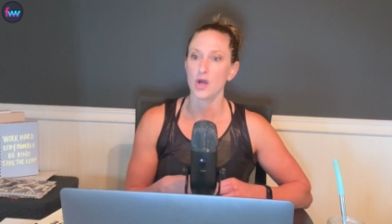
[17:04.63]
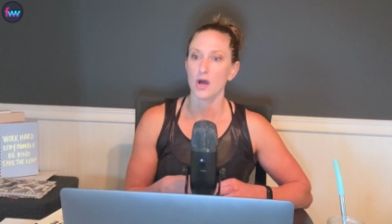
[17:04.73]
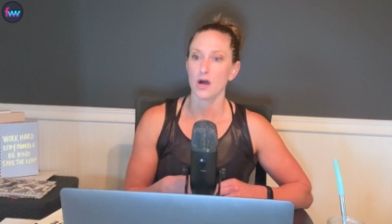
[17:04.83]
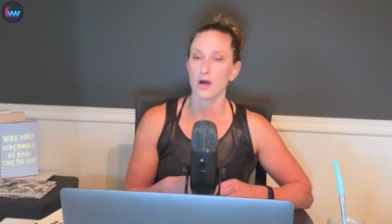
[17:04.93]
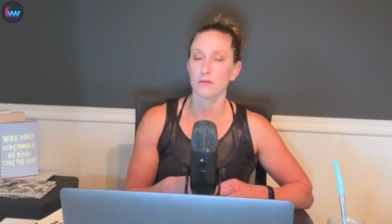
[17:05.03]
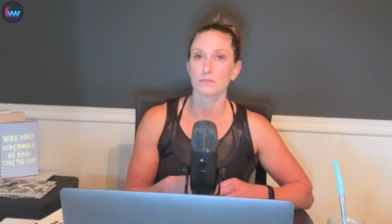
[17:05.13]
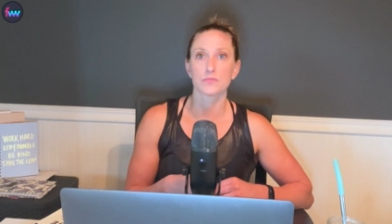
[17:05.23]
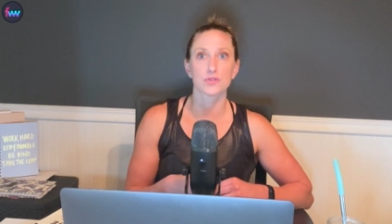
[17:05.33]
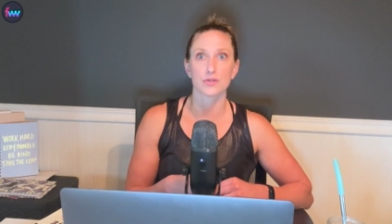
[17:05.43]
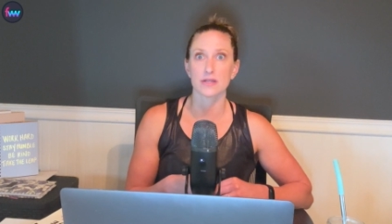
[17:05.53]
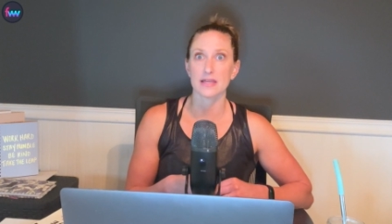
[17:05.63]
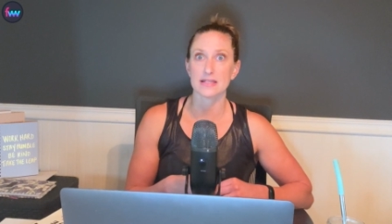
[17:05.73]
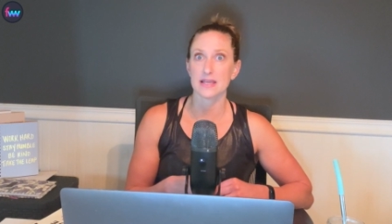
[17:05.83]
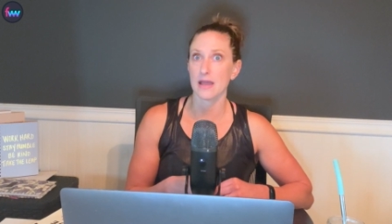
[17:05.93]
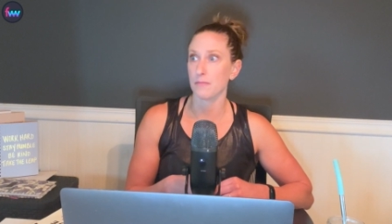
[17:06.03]
um, during that
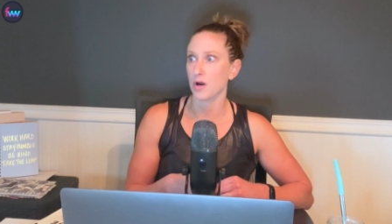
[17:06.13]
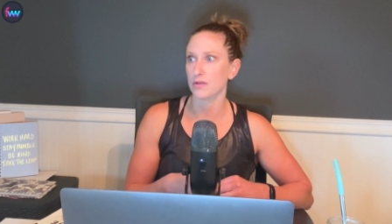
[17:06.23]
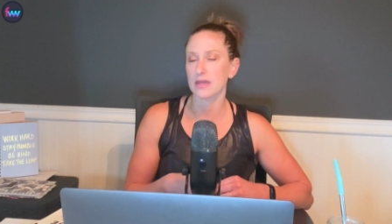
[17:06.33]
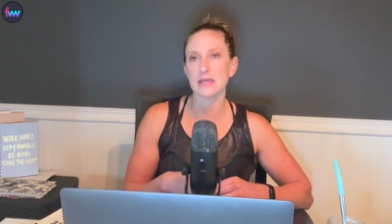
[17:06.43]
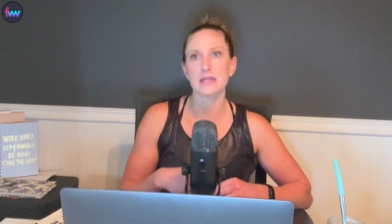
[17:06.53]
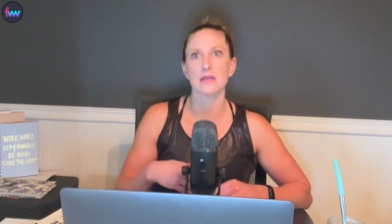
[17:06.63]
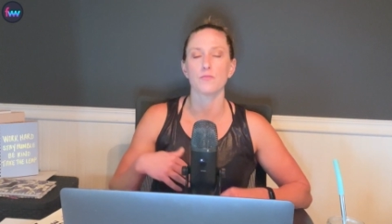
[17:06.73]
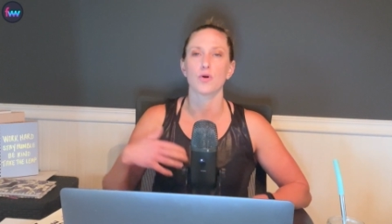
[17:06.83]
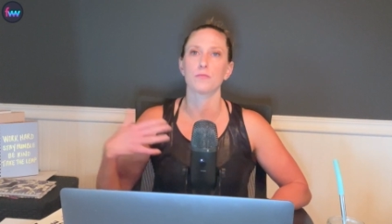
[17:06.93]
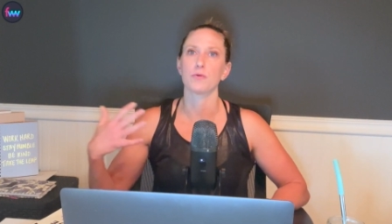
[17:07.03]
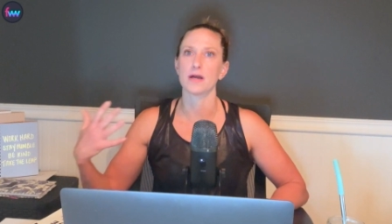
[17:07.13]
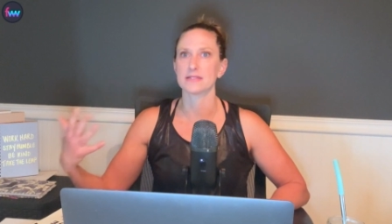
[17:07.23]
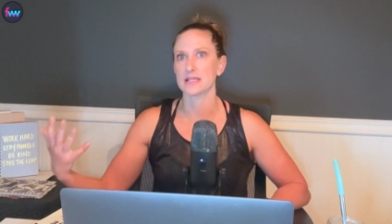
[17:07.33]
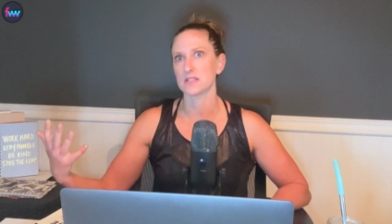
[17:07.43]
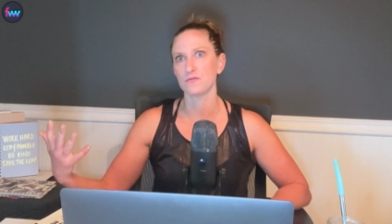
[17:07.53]
time? Are they eating more
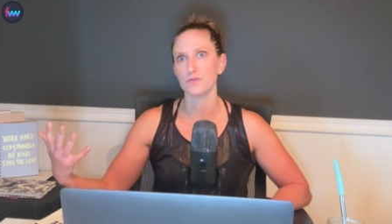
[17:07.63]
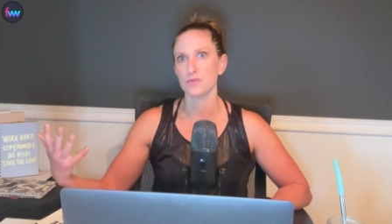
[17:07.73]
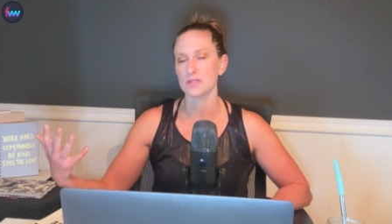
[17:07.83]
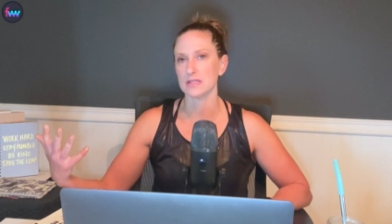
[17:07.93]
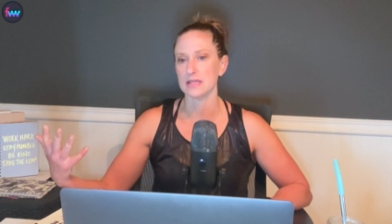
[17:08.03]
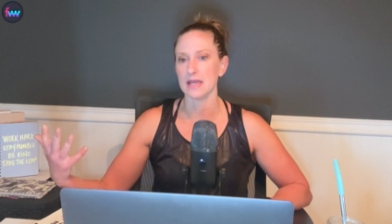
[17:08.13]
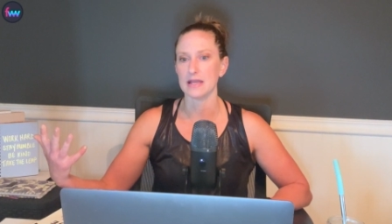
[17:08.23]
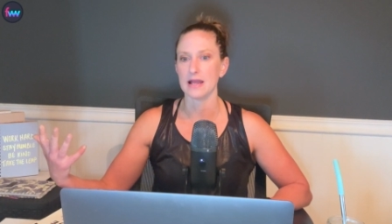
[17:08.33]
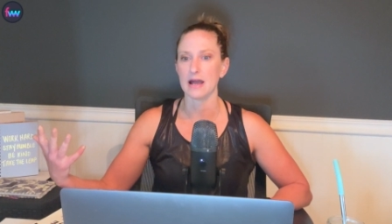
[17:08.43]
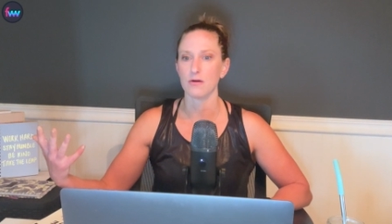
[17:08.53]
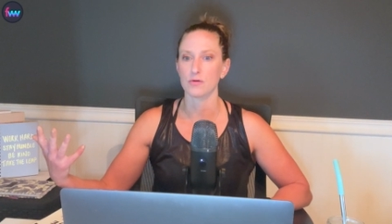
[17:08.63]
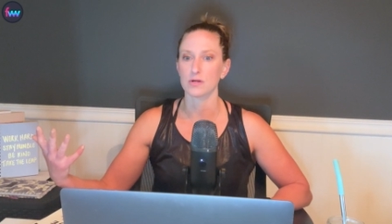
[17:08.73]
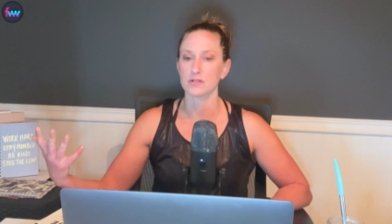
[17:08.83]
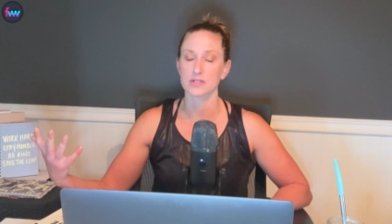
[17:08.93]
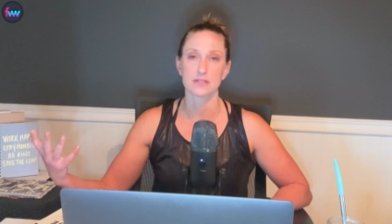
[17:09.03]
processed foods in the eight
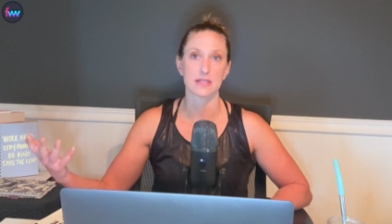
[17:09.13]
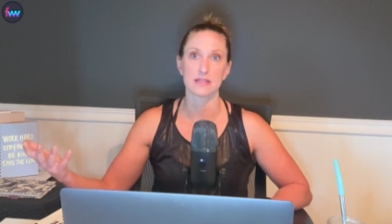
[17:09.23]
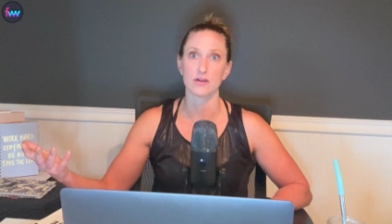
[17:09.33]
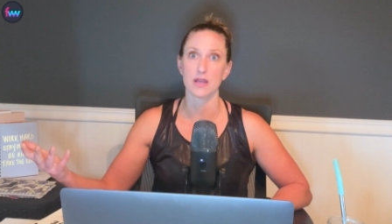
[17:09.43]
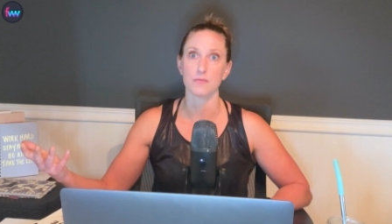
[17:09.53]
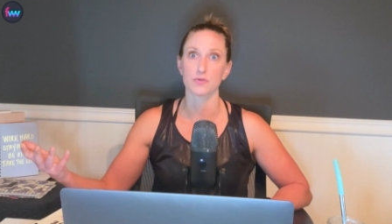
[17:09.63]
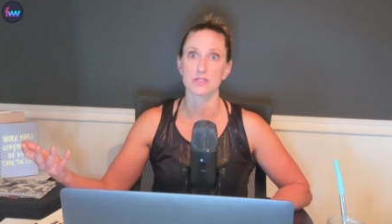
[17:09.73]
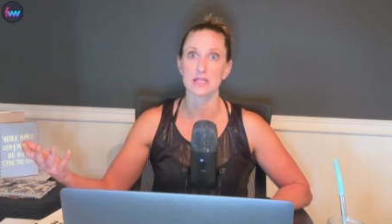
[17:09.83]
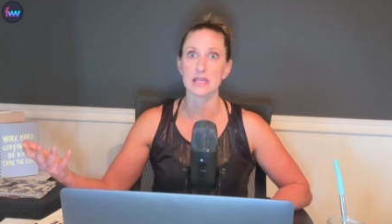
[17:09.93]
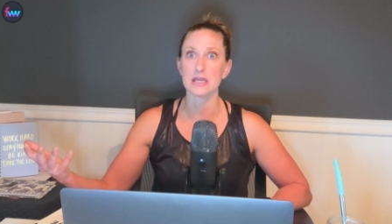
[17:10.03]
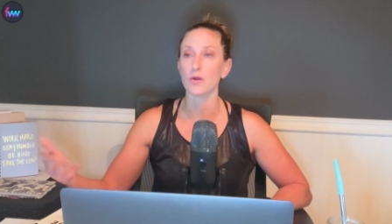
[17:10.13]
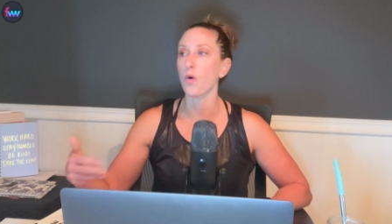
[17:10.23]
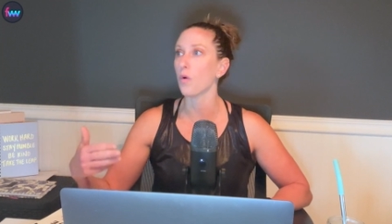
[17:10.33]
hours that they're able to eat?